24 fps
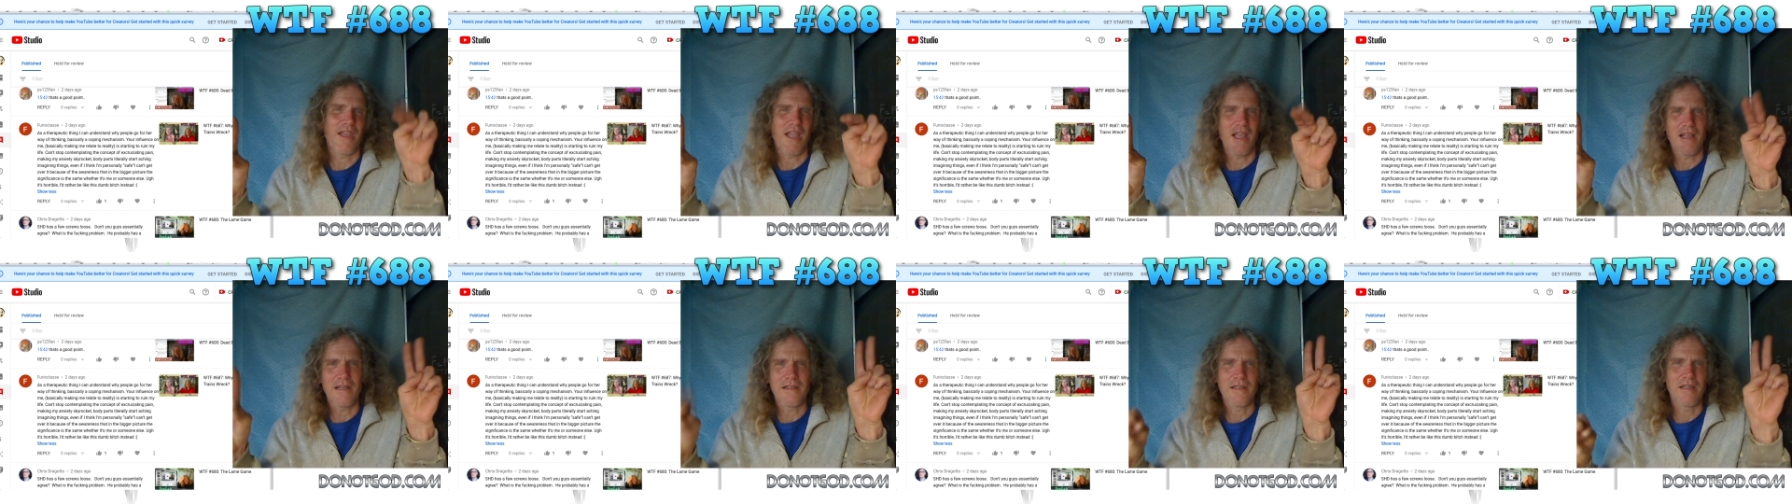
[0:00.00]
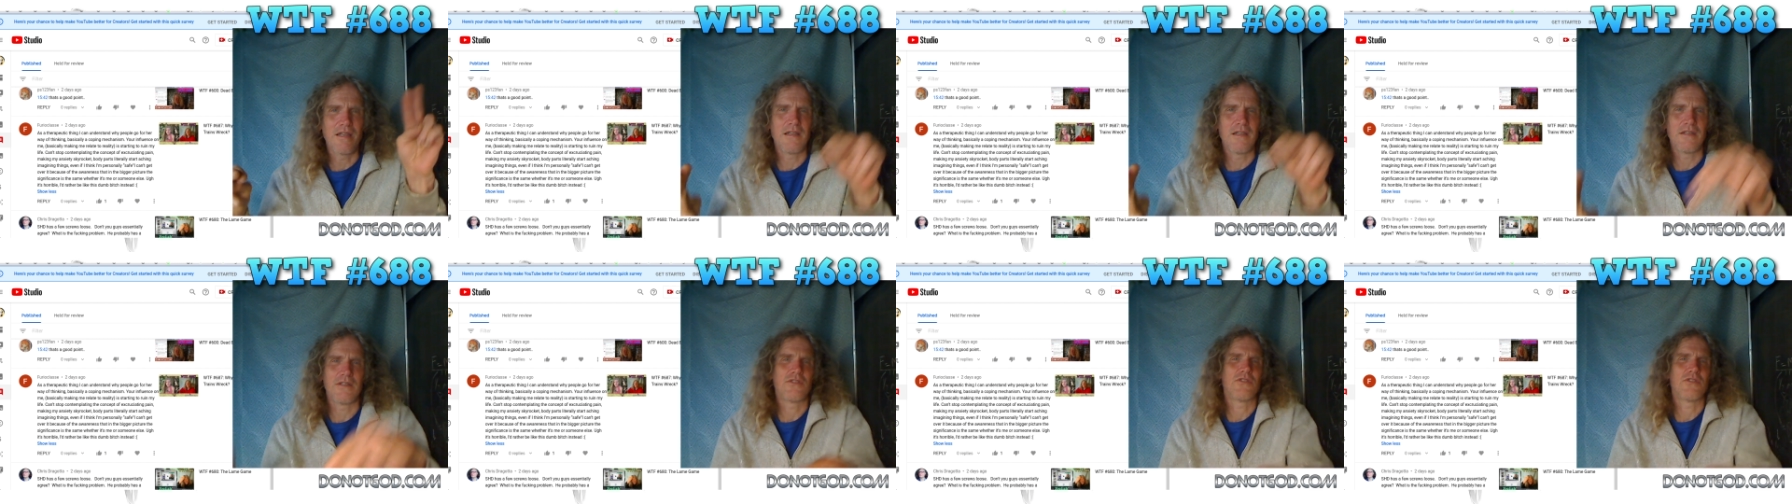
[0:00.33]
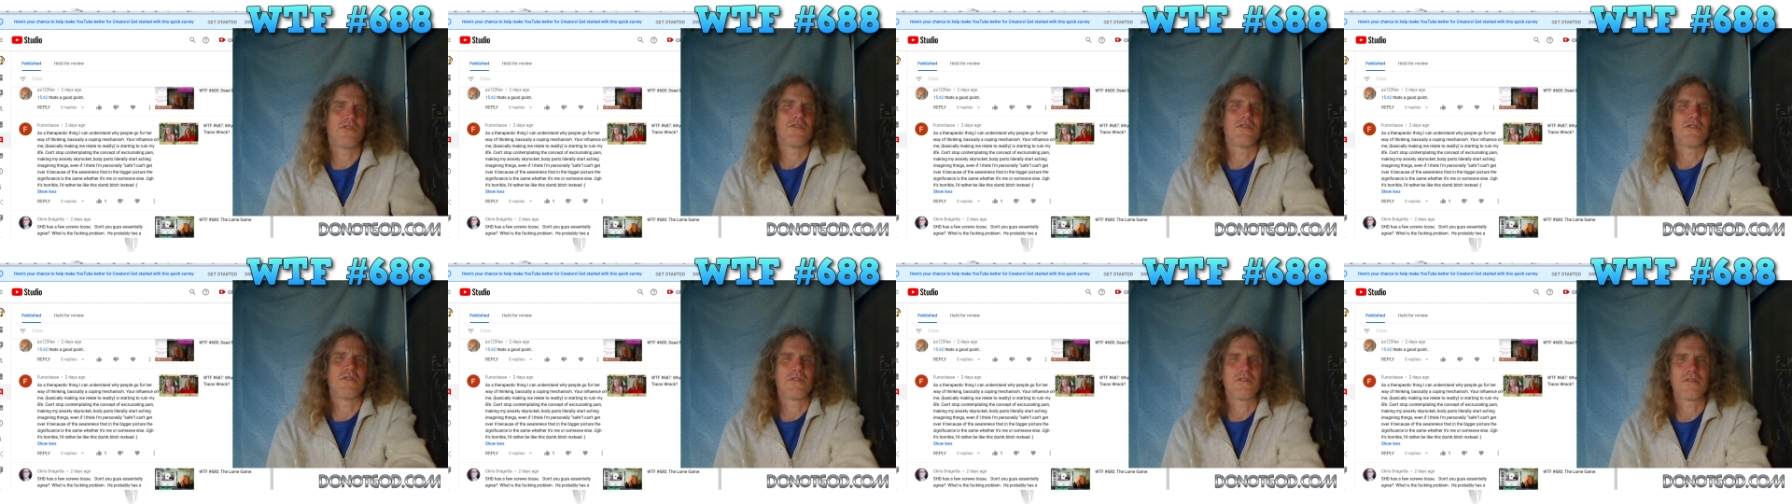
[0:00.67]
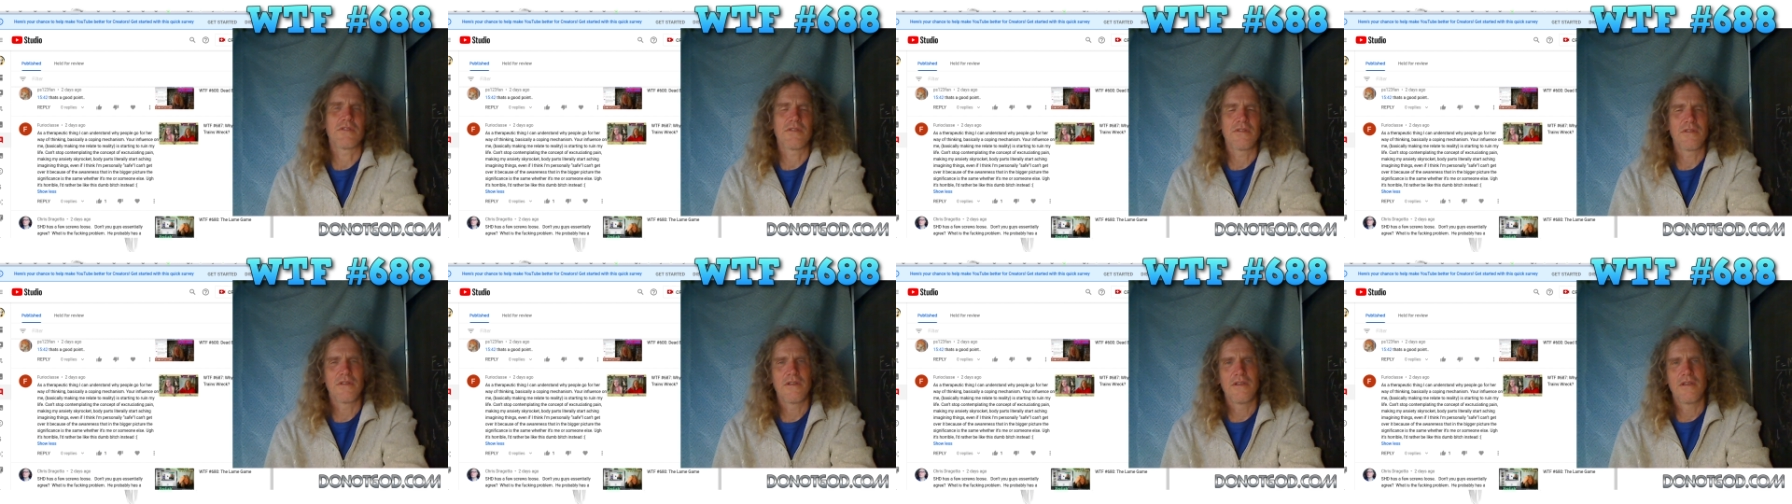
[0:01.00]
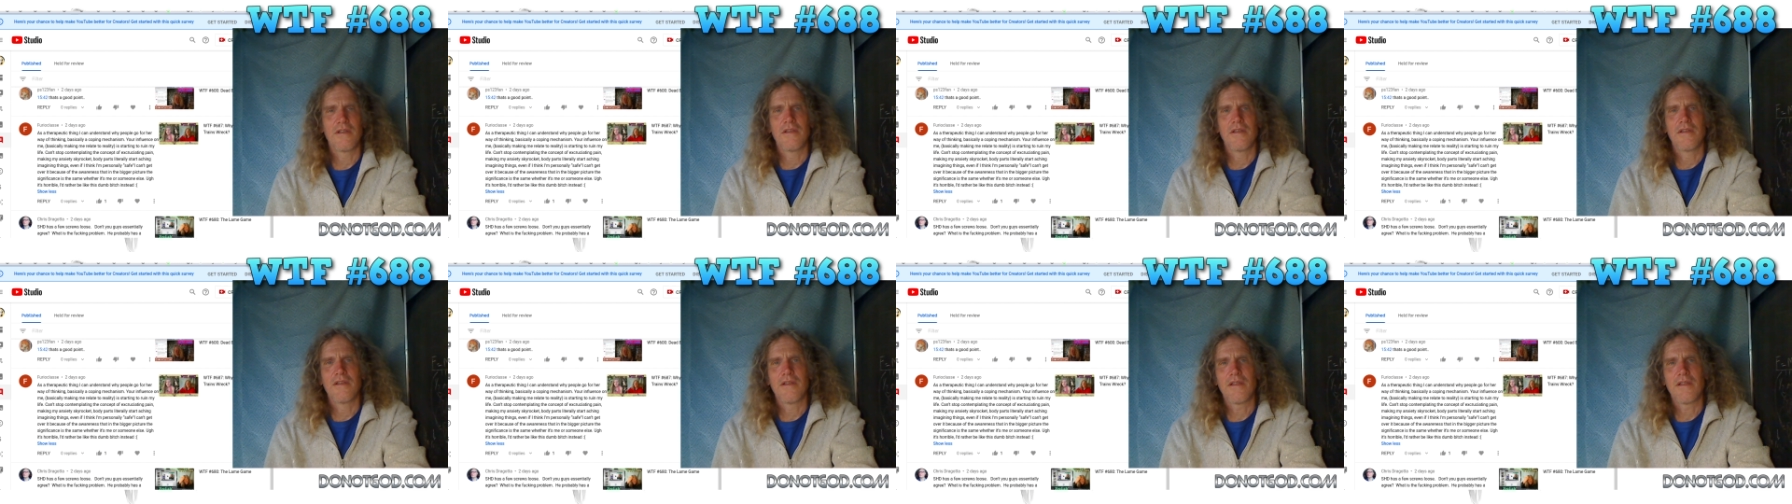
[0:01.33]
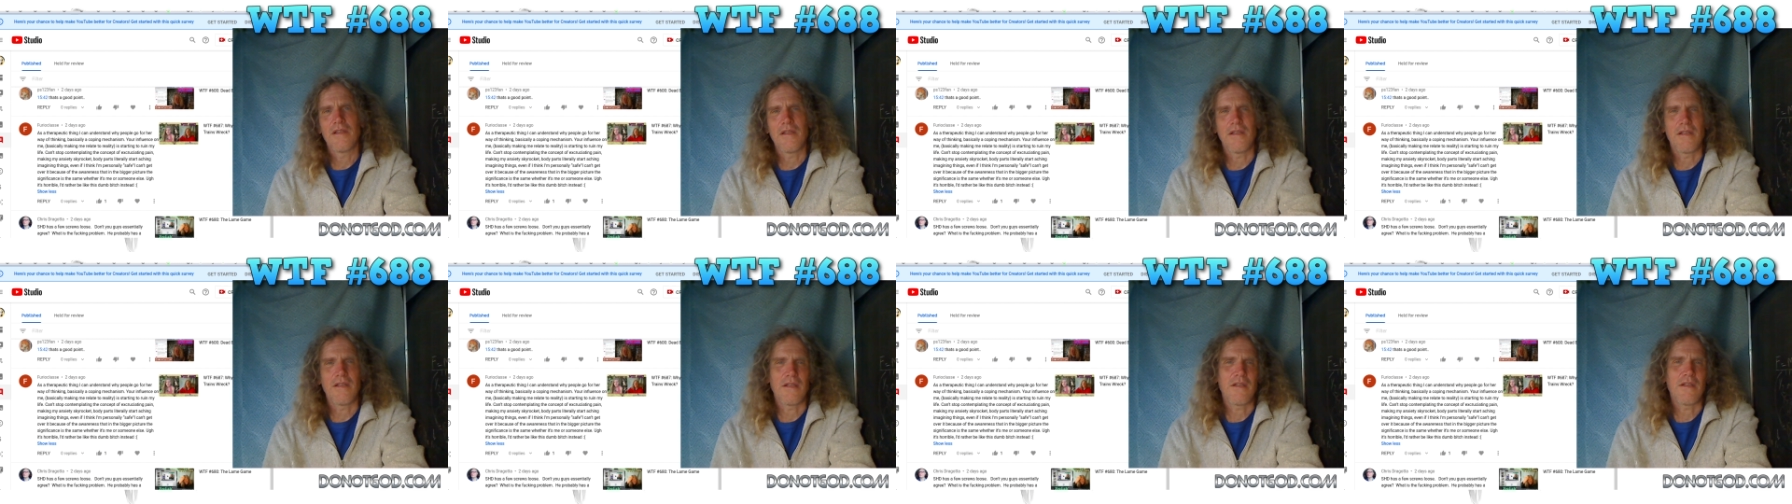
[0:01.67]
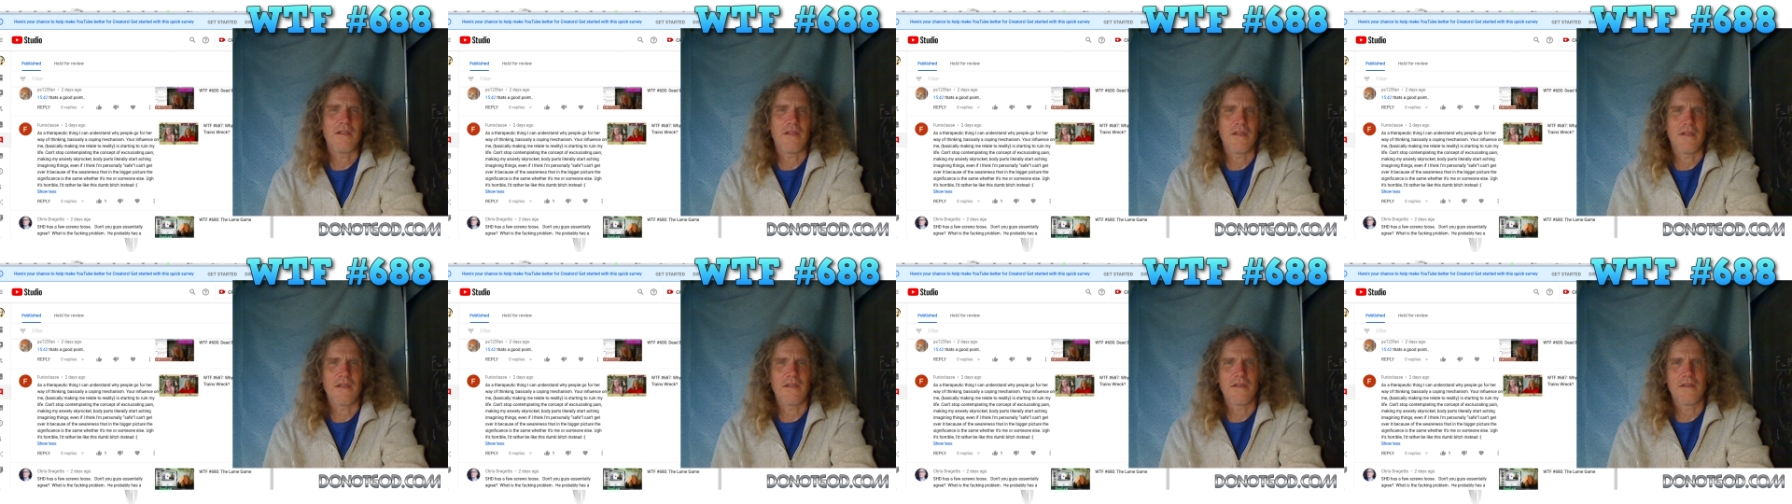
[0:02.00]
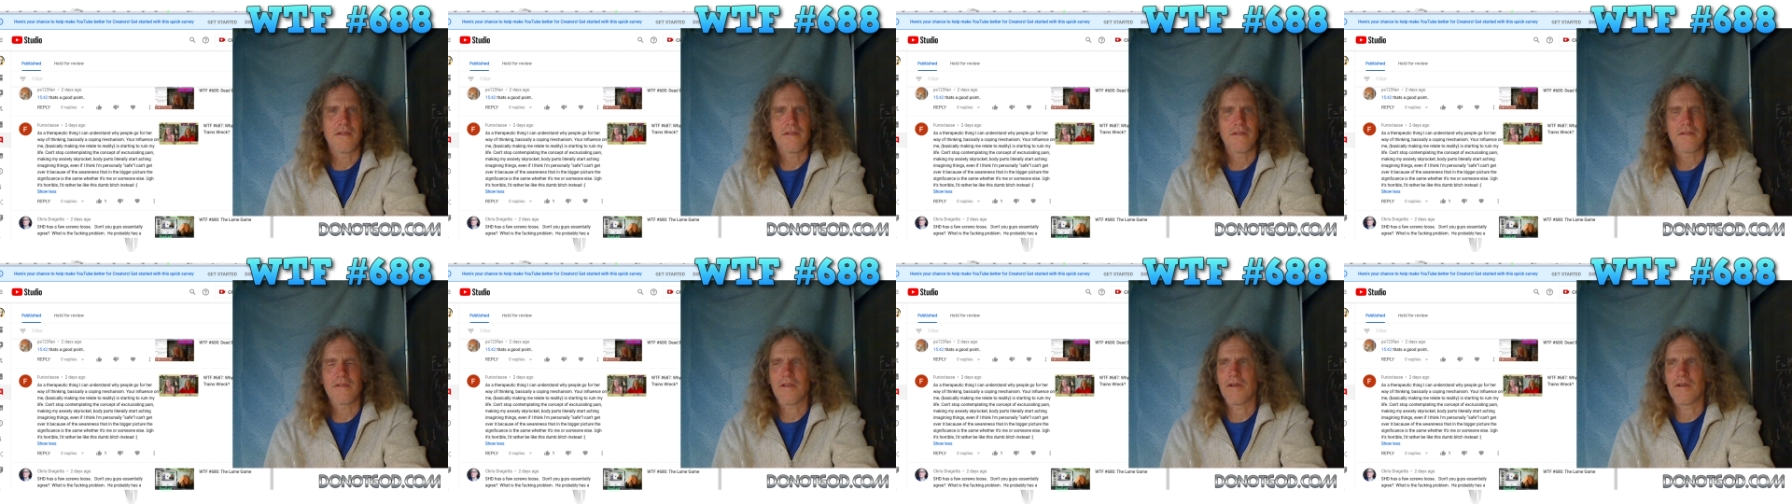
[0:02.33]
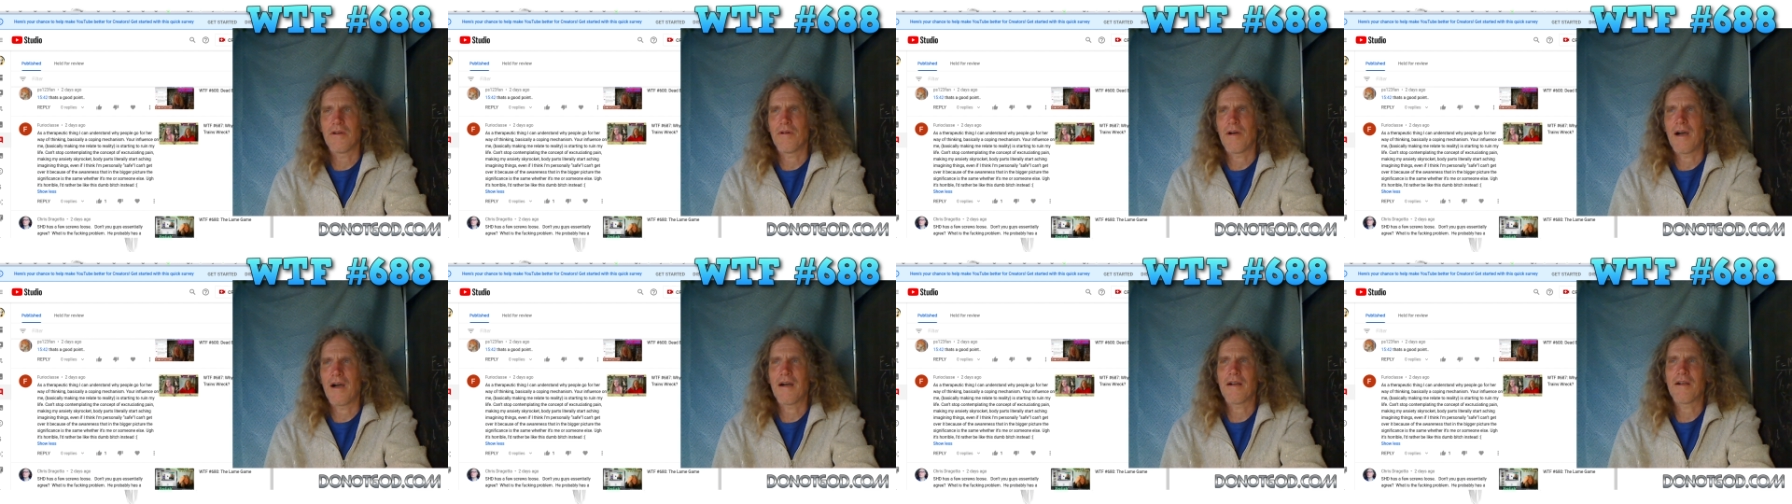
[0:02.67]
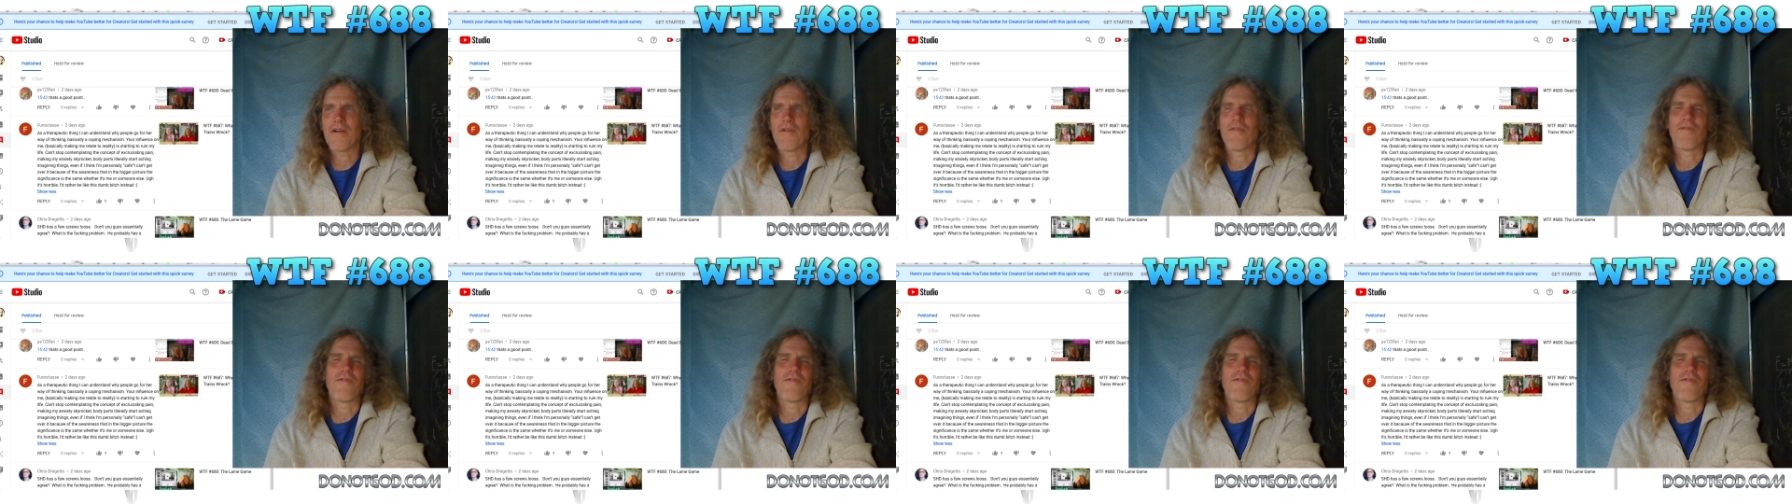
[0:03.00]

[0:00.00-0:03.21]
advantages. So I'll